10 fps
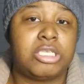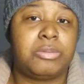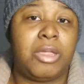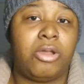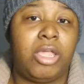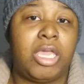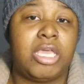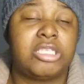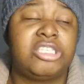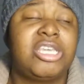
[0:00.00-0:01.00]

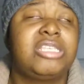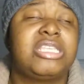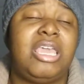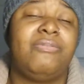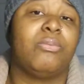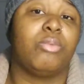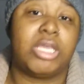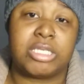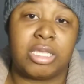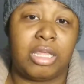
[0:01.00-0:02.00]
experience, just even
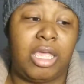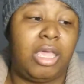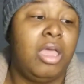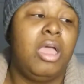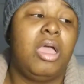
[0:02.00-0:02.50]
recently,